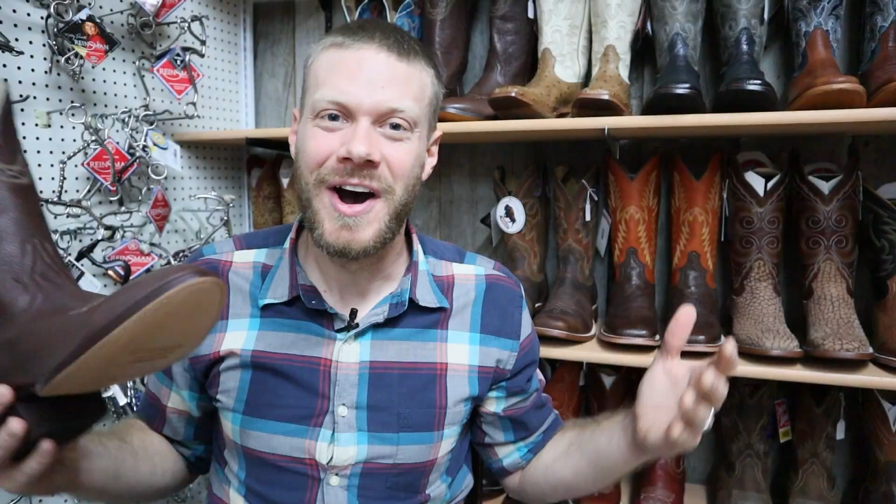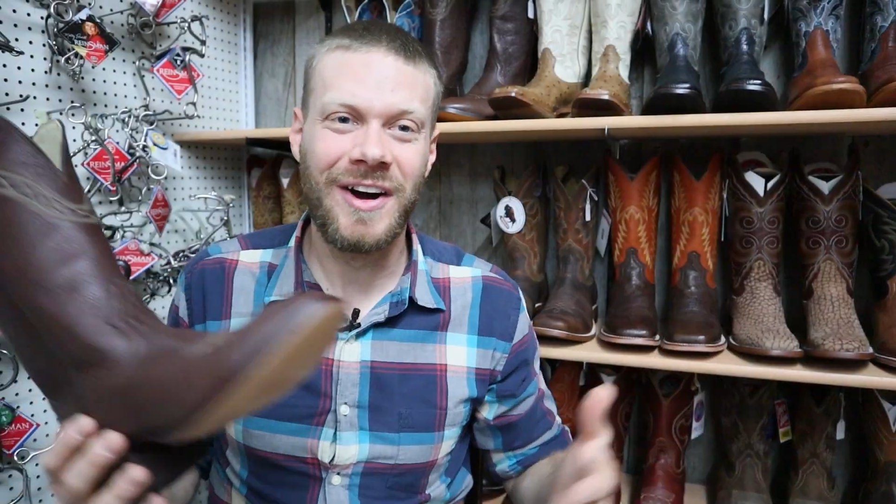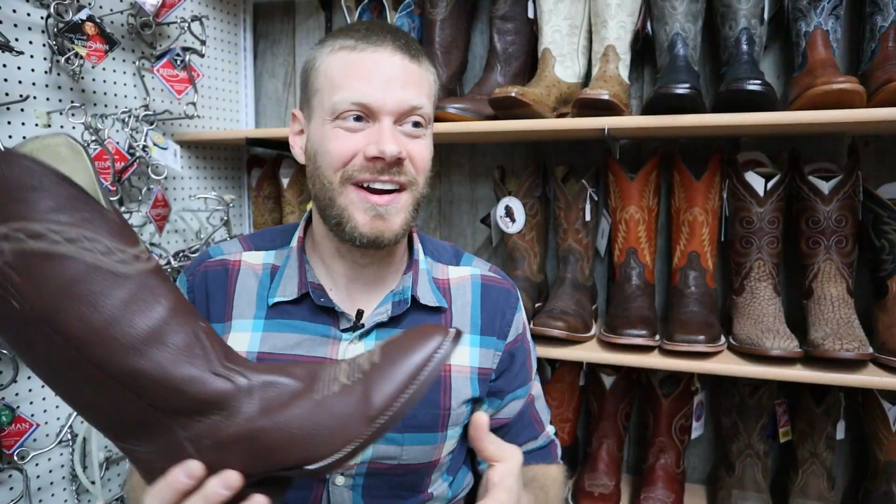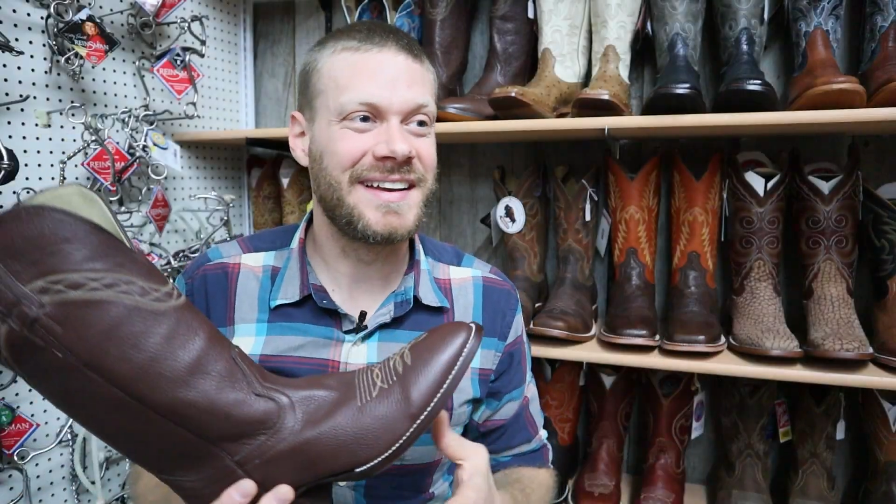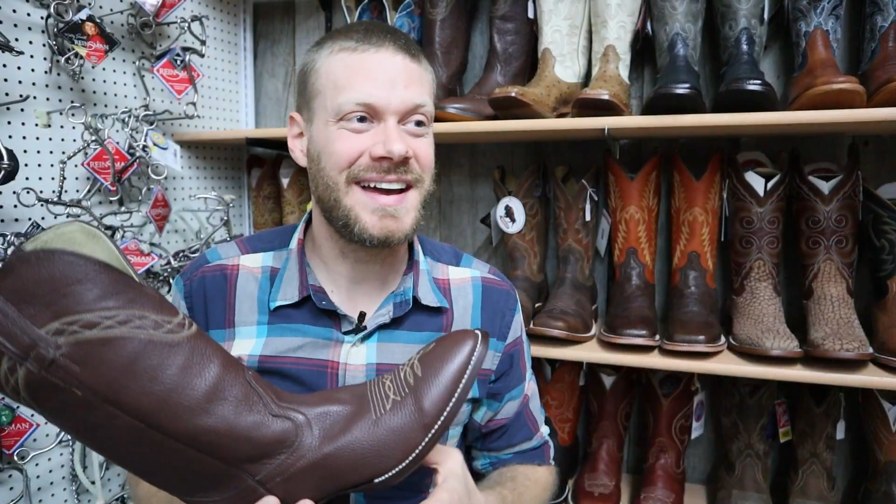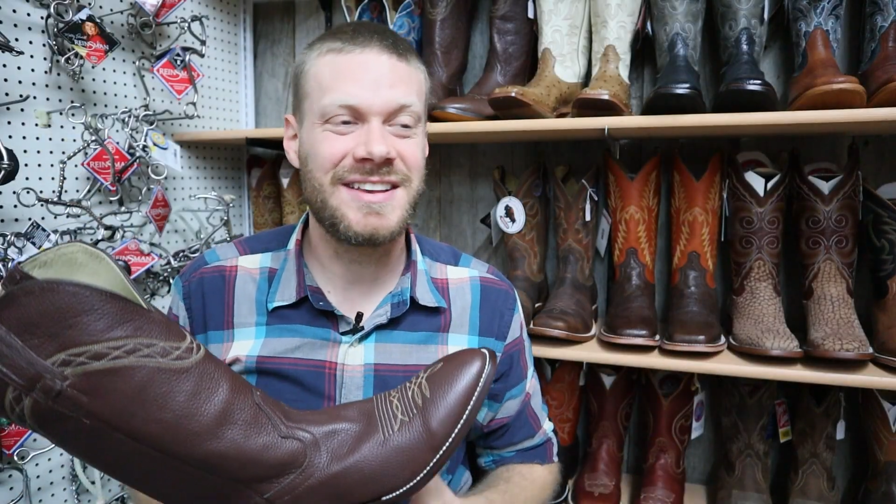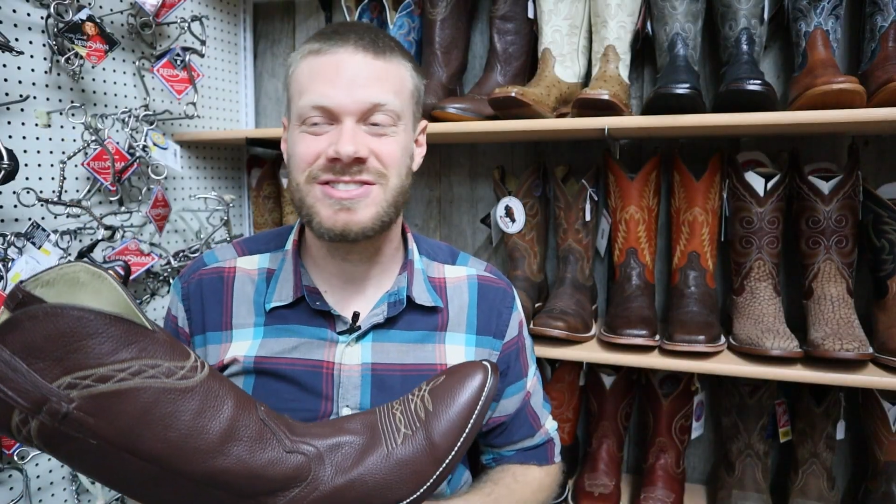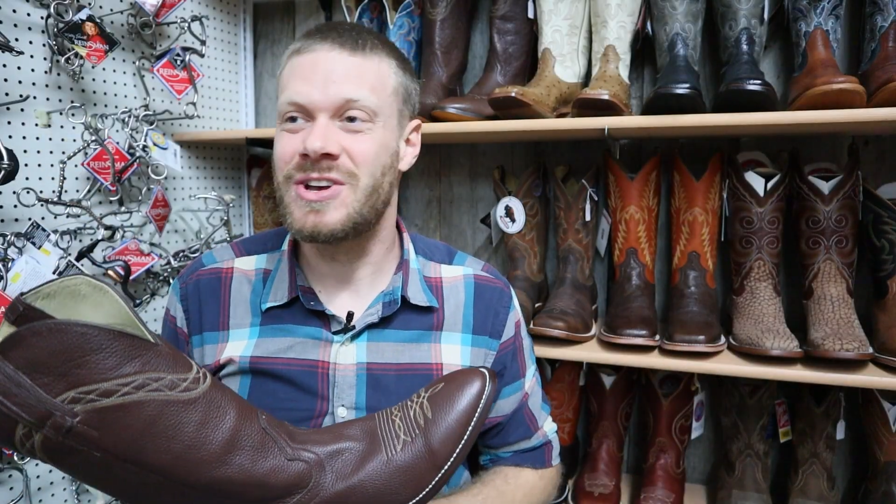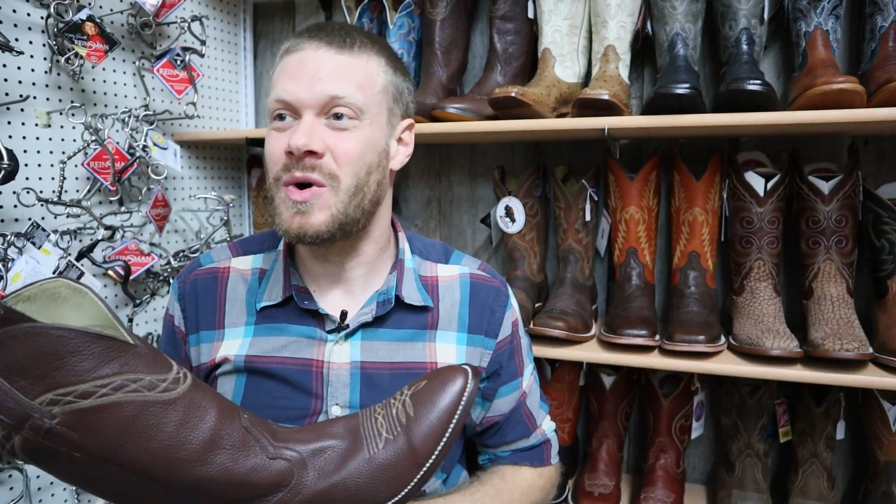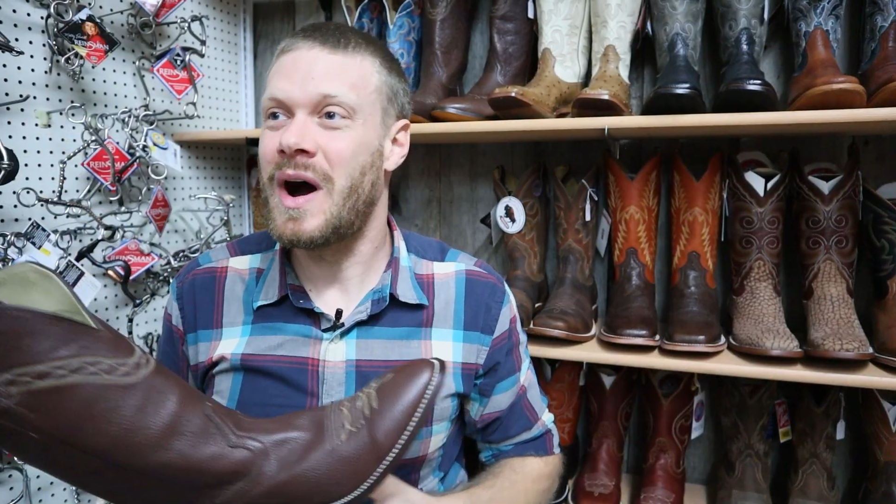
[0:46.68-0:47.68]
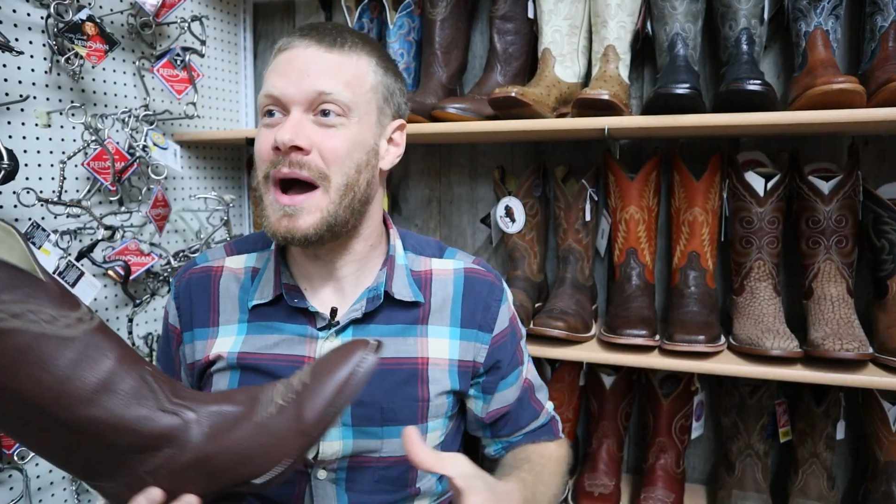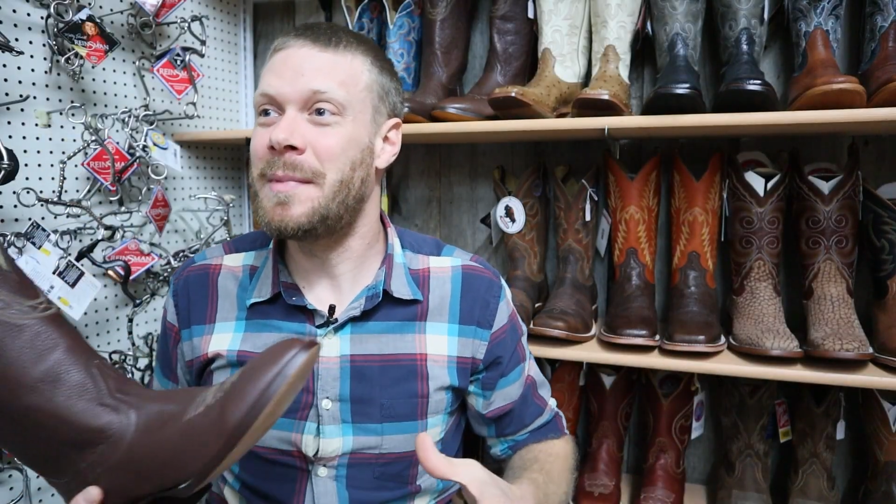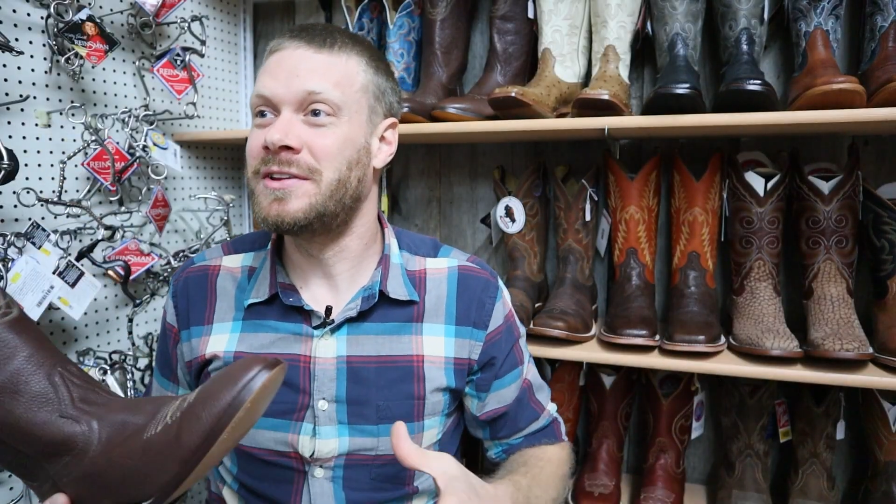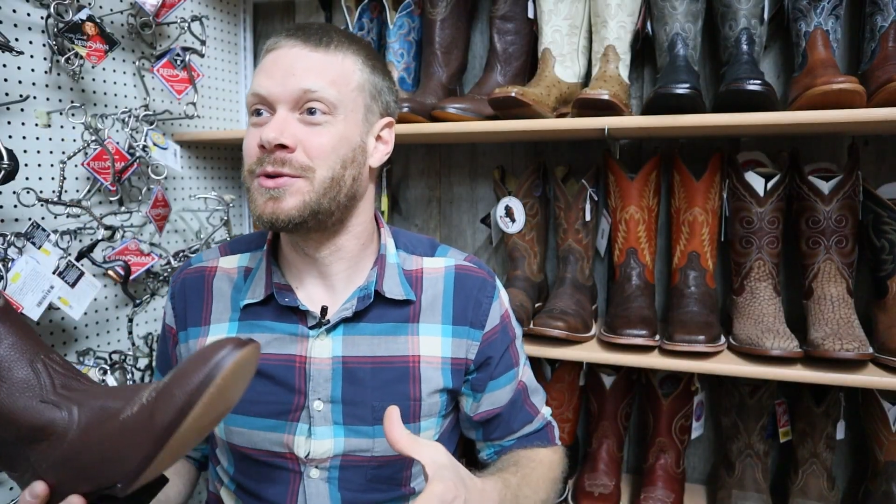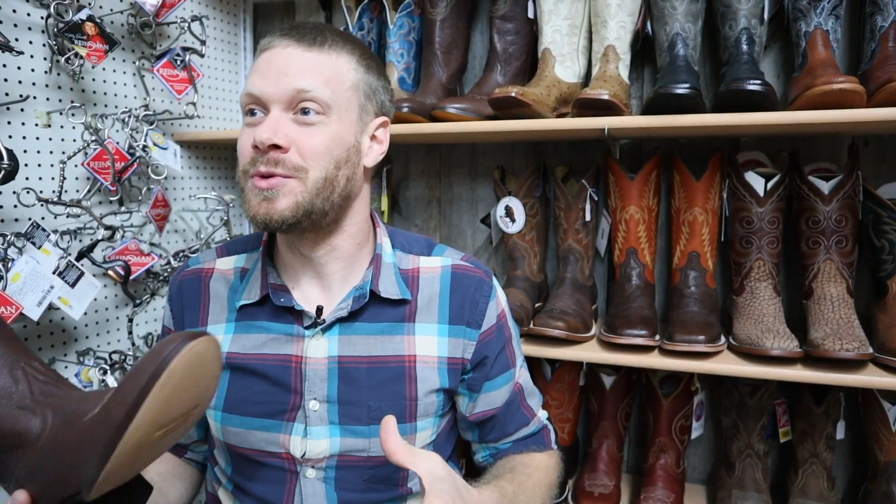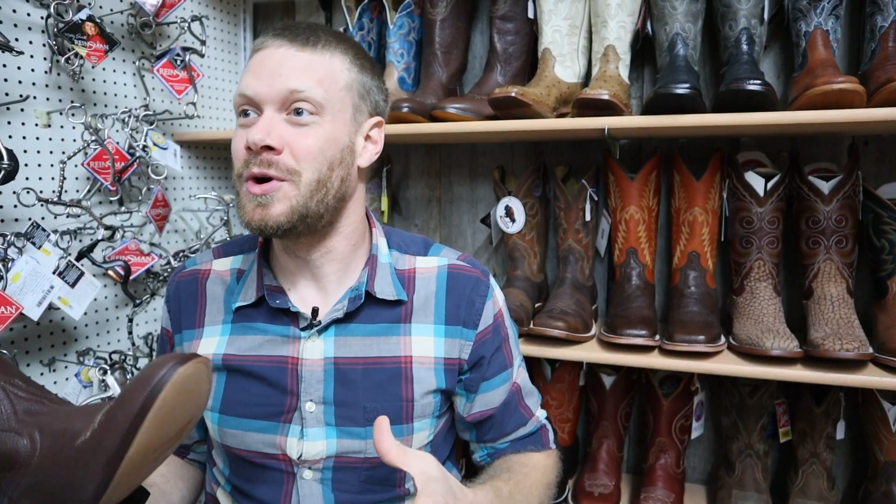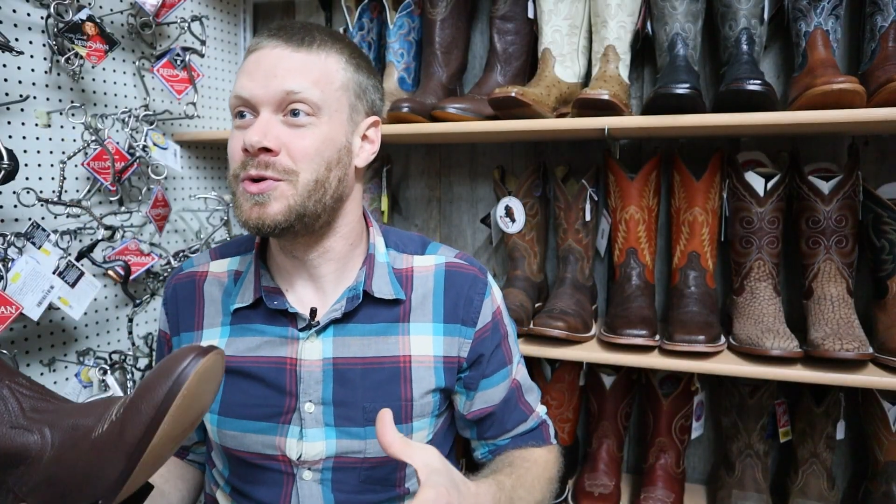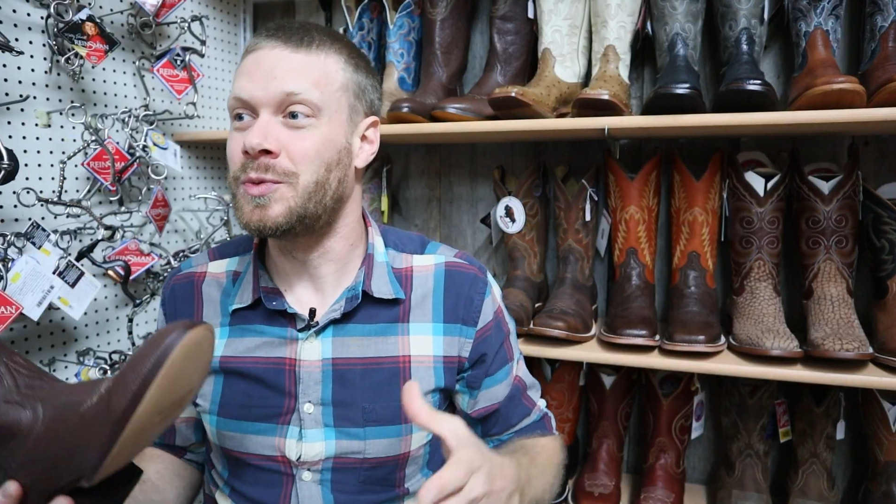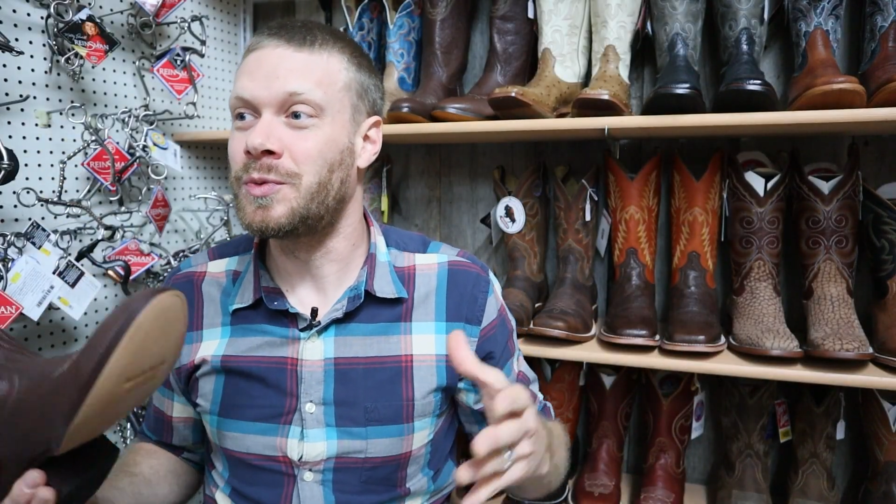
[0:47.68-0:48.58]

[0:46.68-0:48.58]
All right guys, so I'm on the road